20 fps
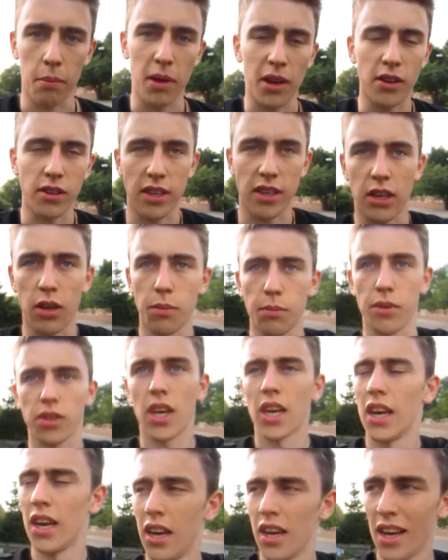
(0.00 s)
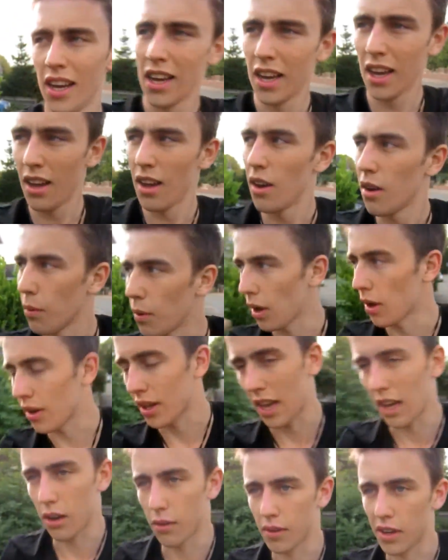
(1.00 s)
because he comes, we only
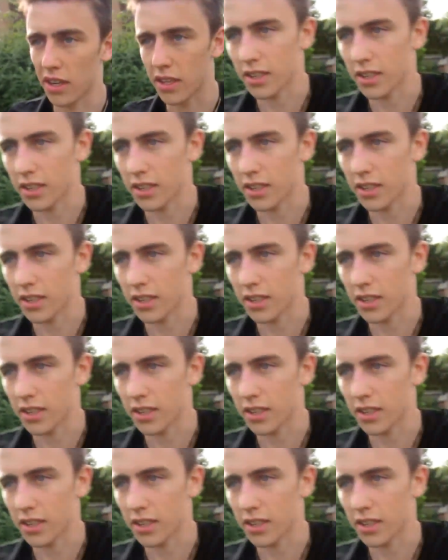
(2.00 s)
get lovely to